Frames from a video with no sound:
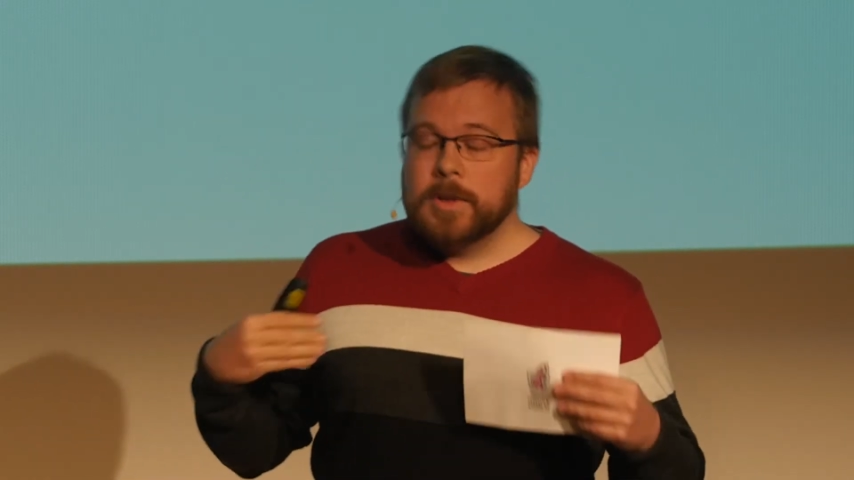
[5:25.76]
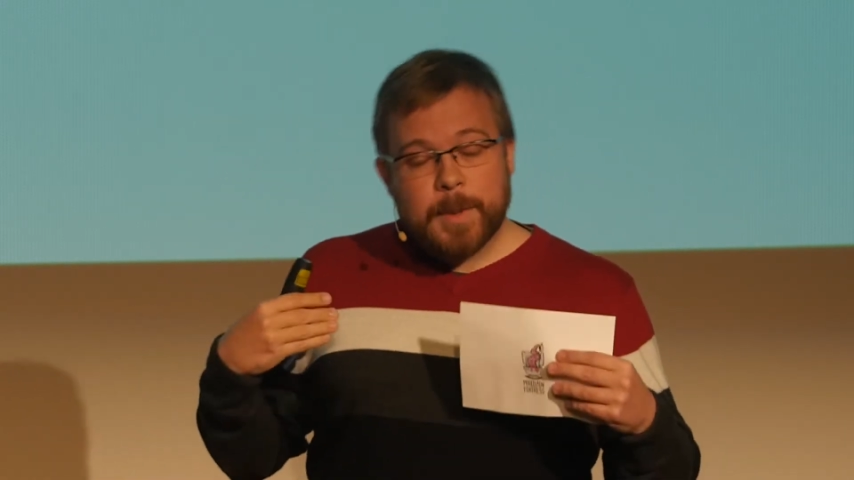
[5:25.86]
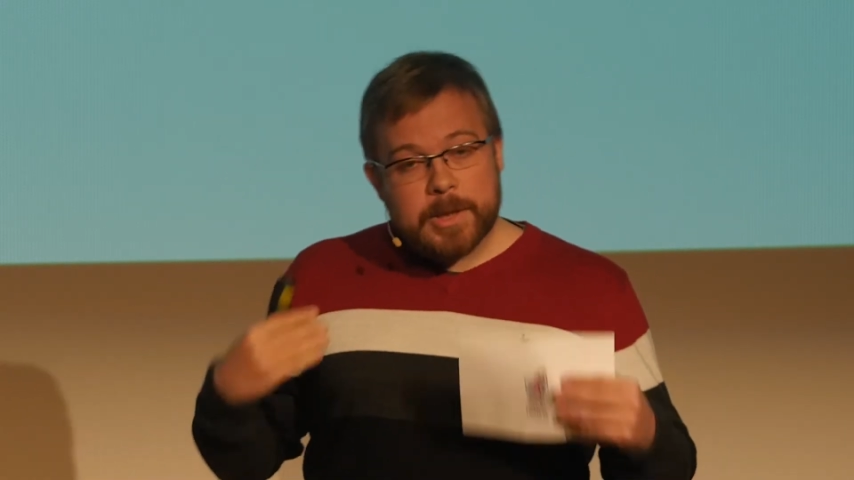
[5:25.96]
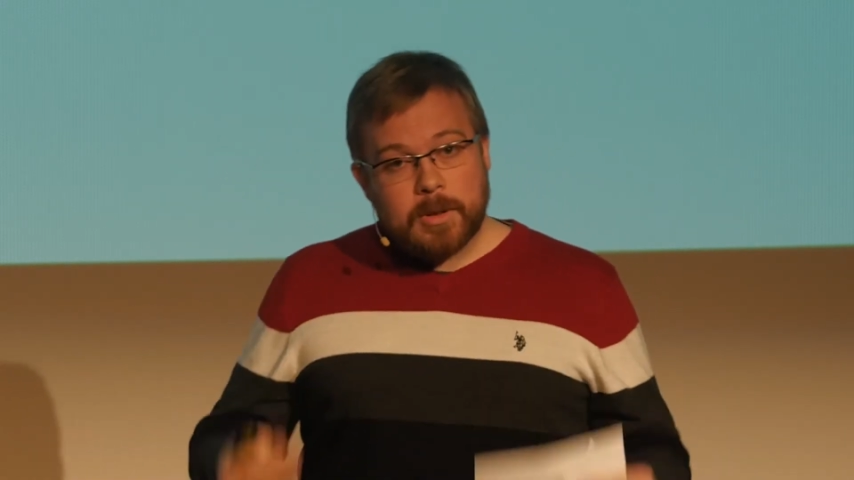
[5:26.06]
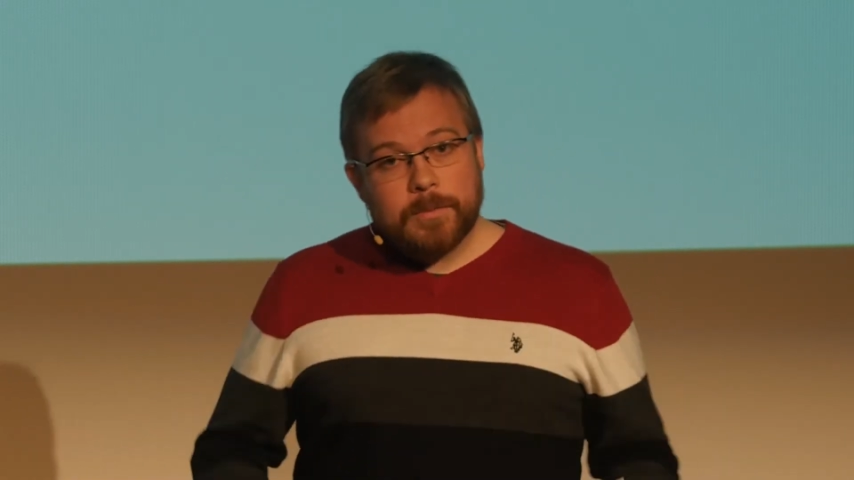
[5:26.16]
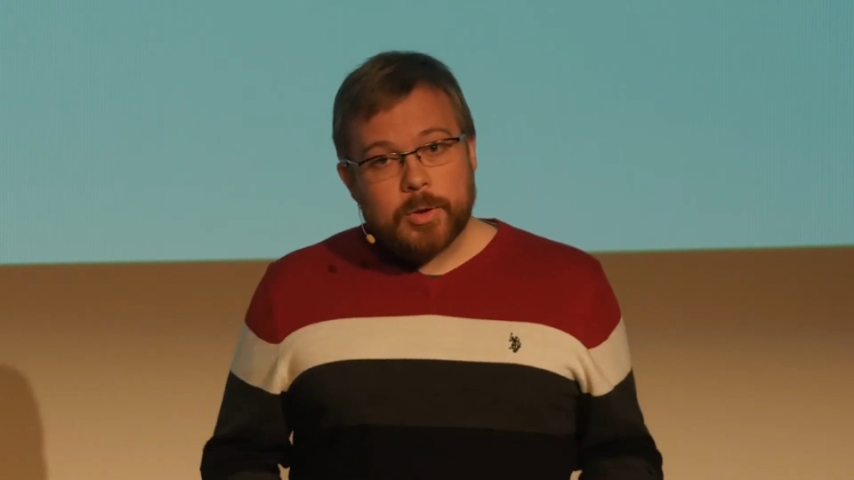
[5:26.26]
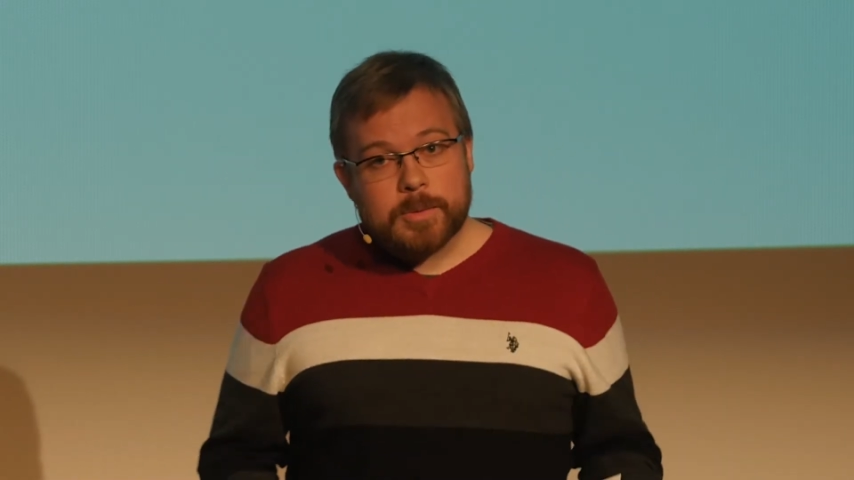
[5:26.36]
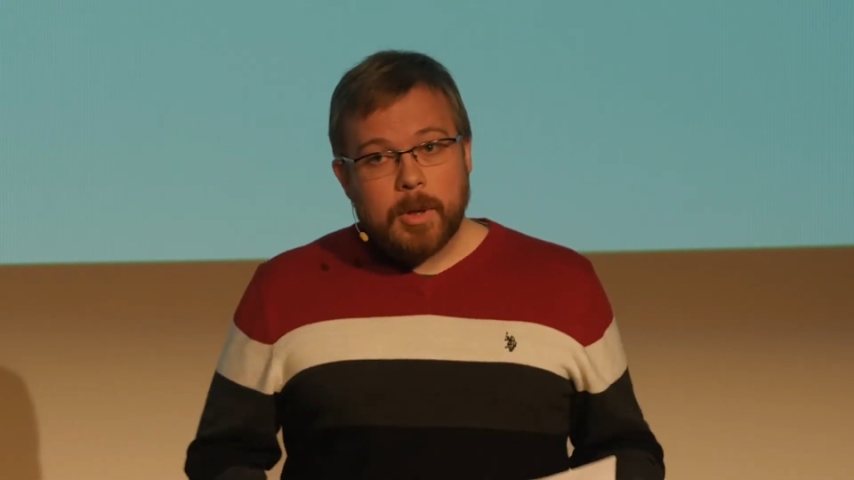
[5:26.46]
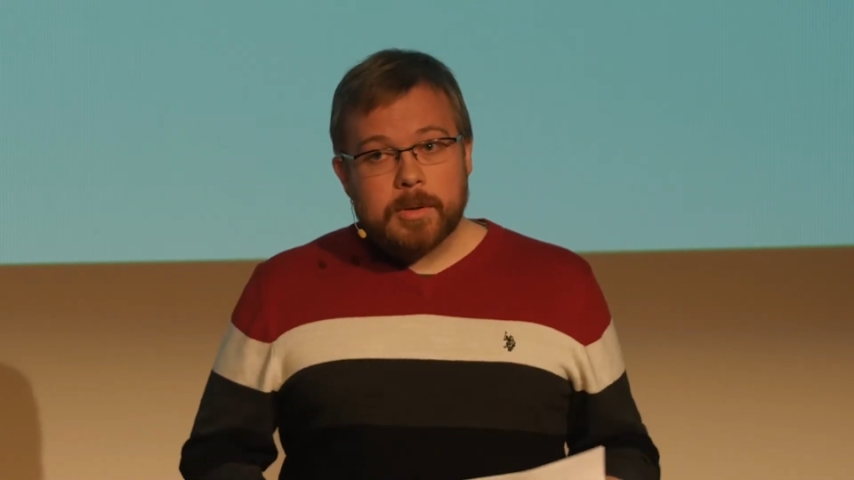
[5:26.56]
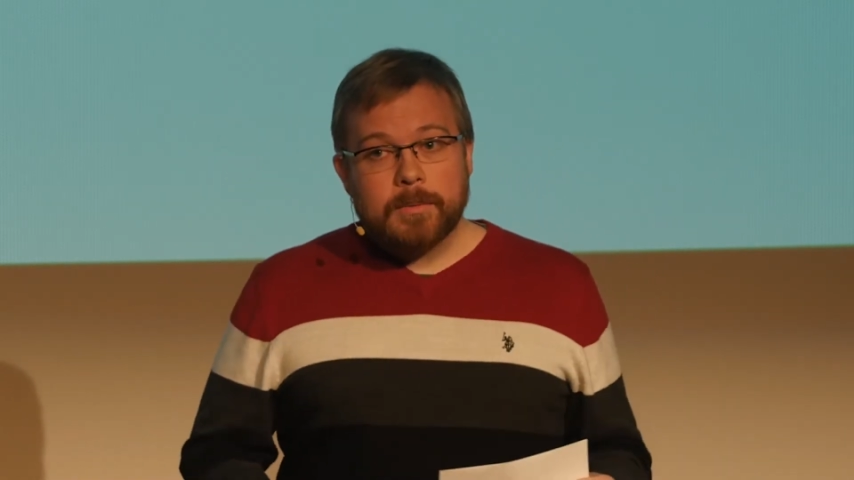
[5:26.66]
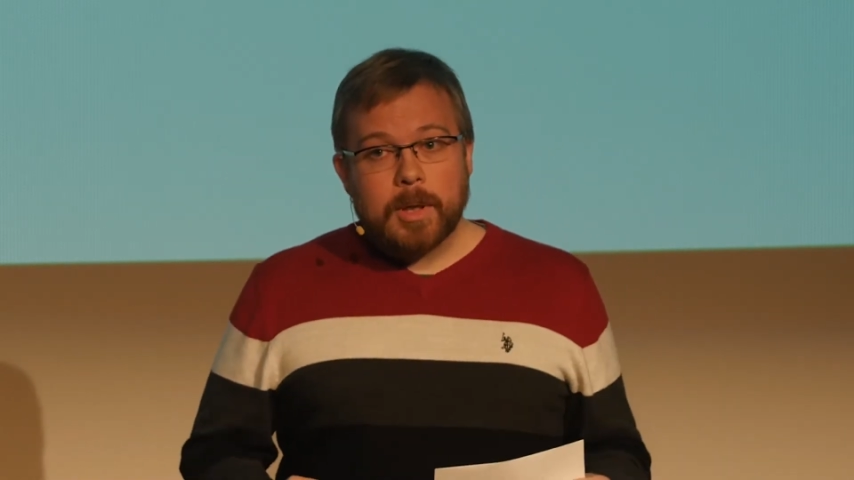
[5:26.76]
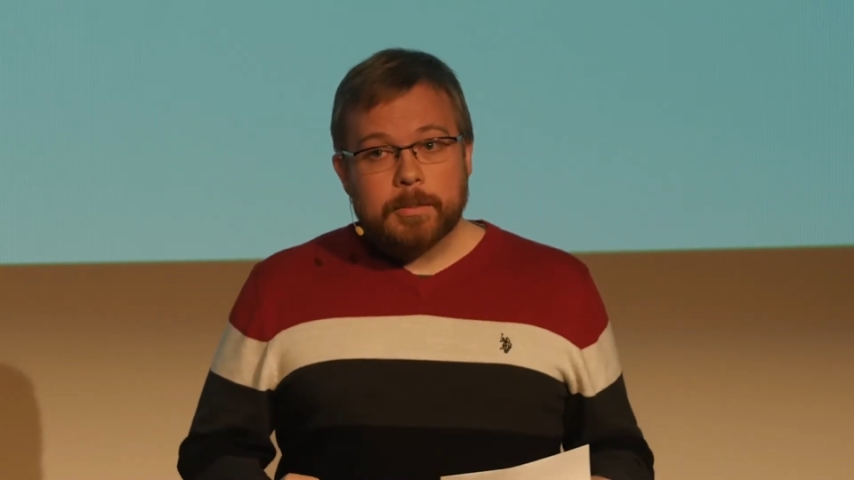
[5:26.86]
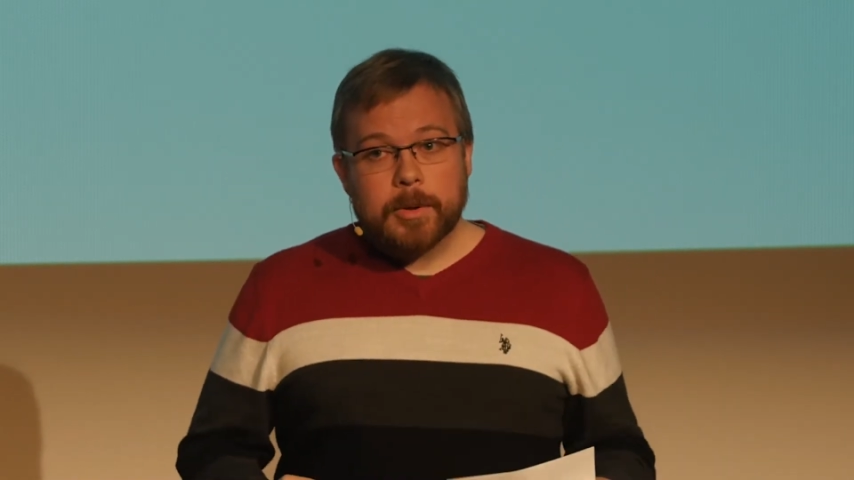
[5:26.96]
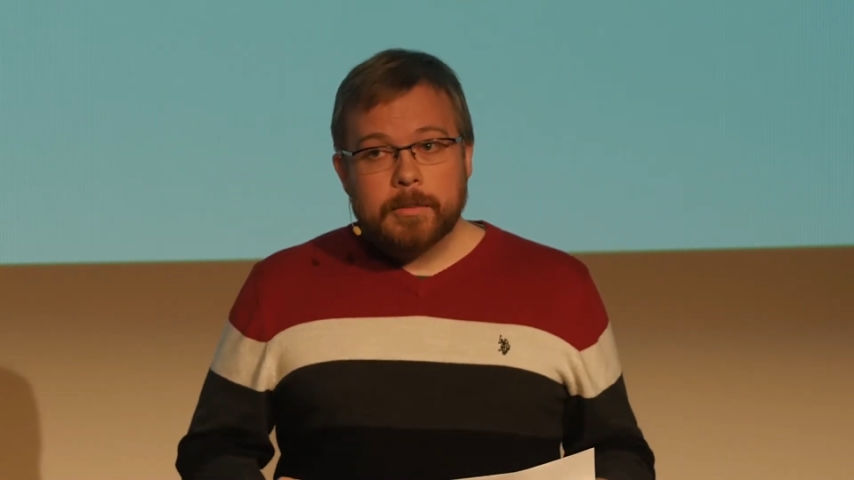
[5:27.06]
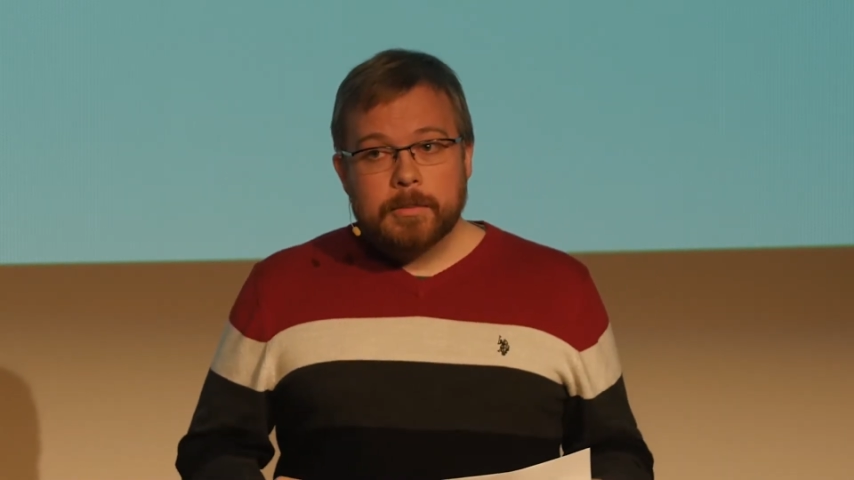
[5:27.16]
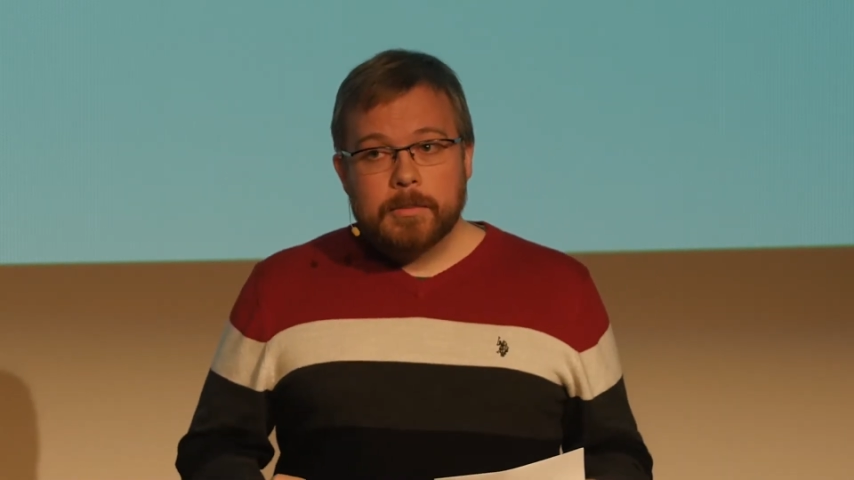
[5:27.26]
especially for a small developer,